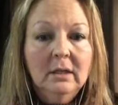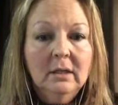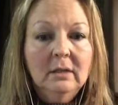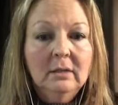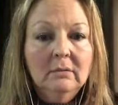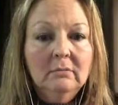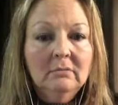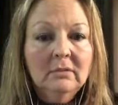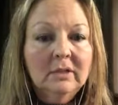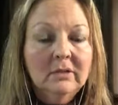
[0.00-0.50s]

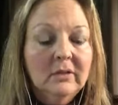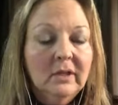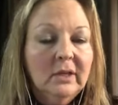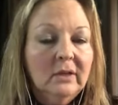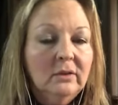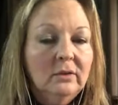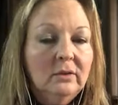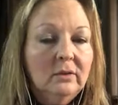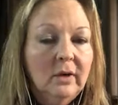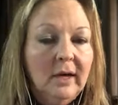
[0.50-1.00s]
Let's say a
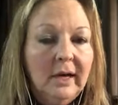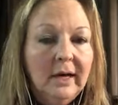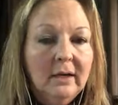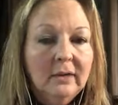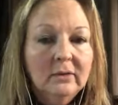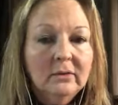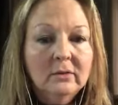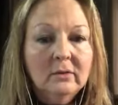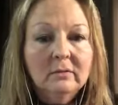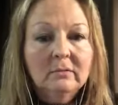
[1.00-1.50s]
new
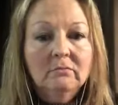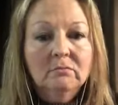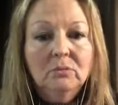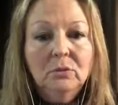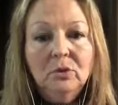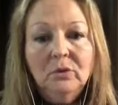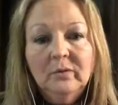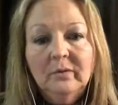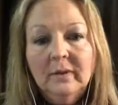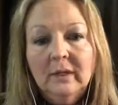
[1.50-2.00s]
house,
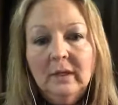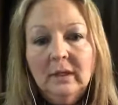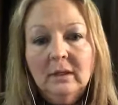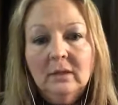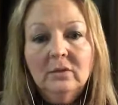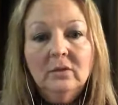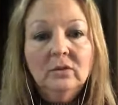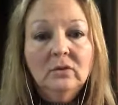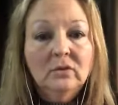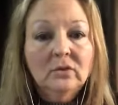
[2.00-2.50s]
moving, a
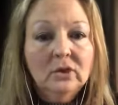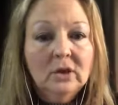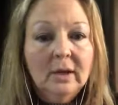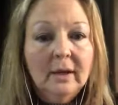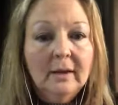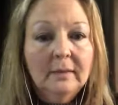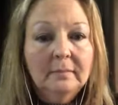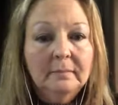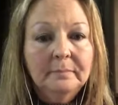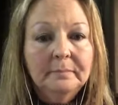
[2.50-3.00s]
new job.
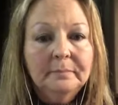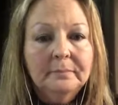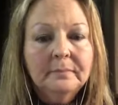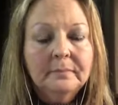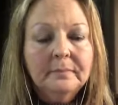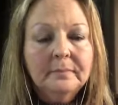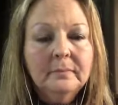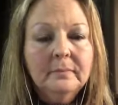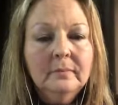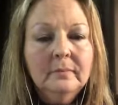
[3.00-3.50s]

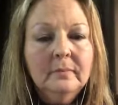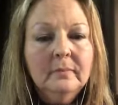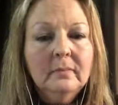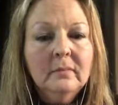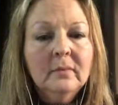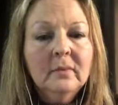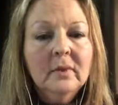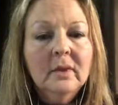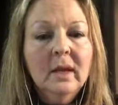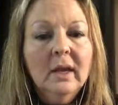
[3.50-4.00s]

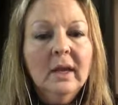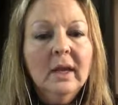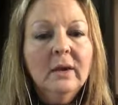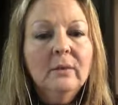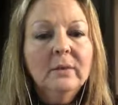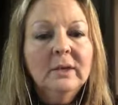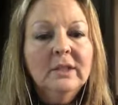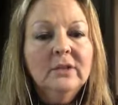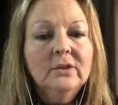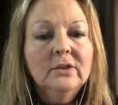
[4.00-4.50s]
And we
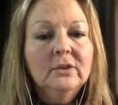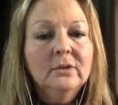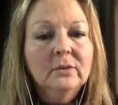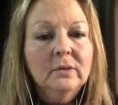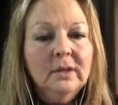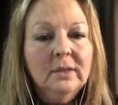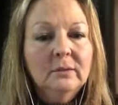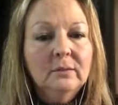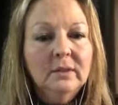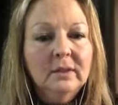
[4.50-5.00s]
do it
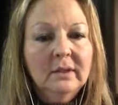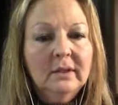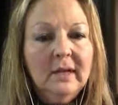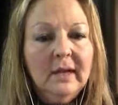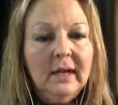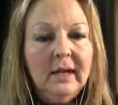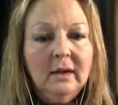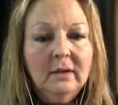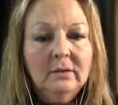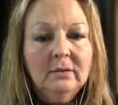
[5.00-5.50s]

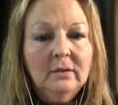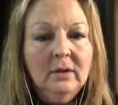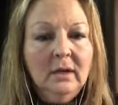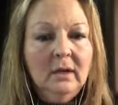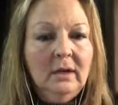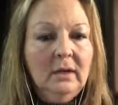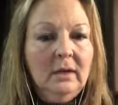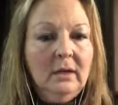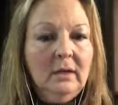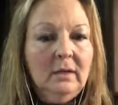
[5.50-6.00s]
without
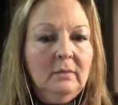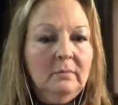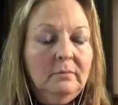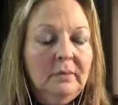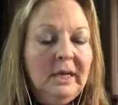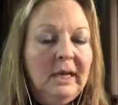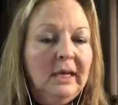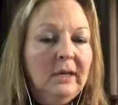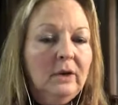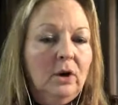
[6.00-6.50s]

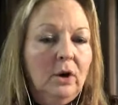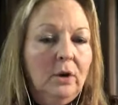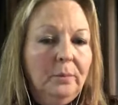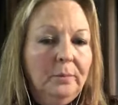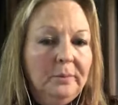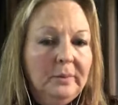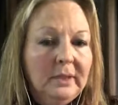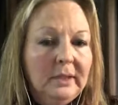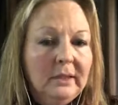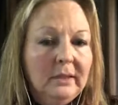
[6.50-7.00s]
being
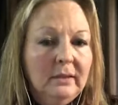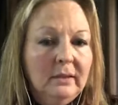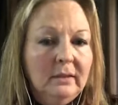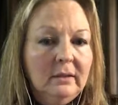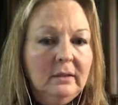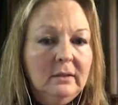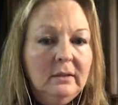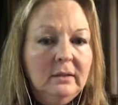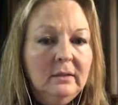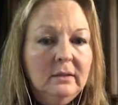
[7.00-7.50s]
open
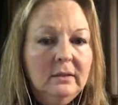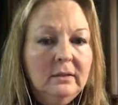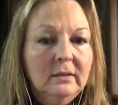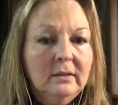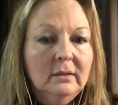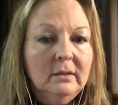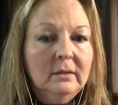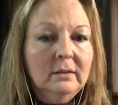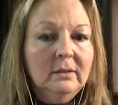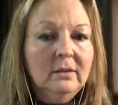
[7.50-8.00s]

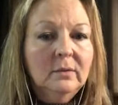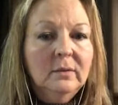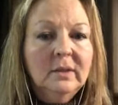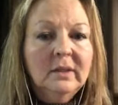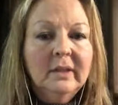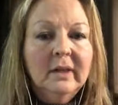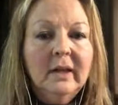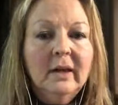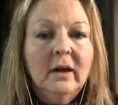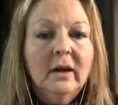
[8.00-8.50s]
to what
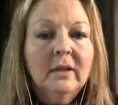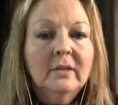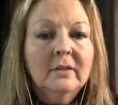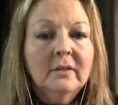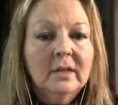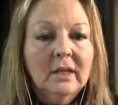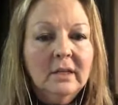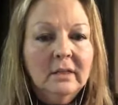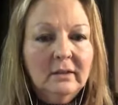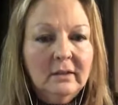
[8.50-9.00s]
they
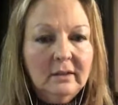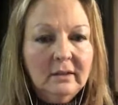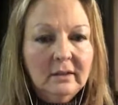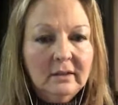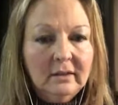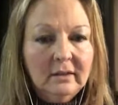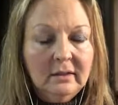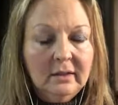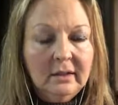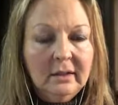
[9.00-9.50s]

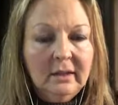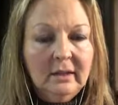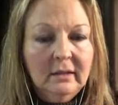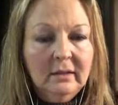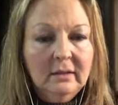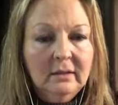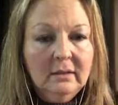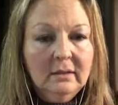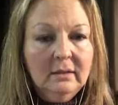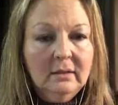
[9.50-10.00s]
authentically
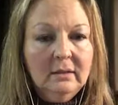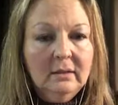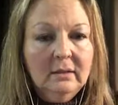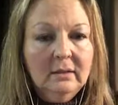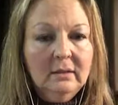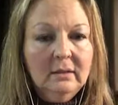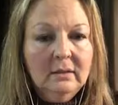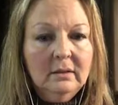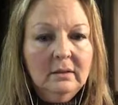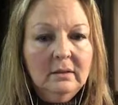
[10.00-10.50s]

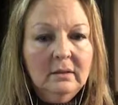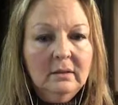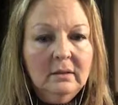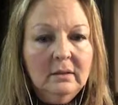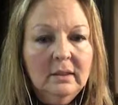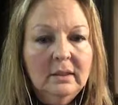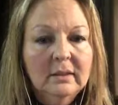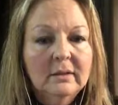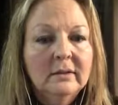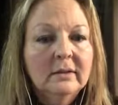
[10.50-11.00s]

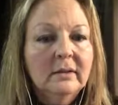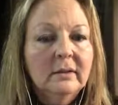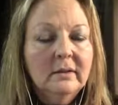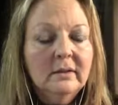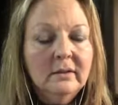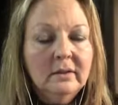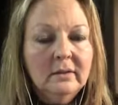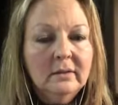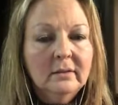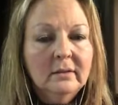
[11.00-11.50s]
and
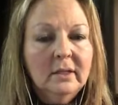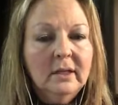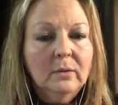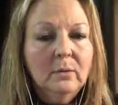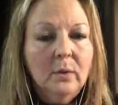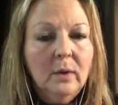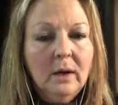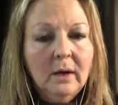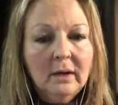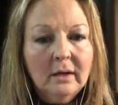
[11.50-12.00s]
sincerely
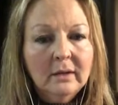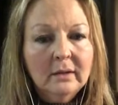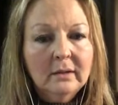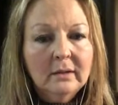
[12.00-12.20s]
want.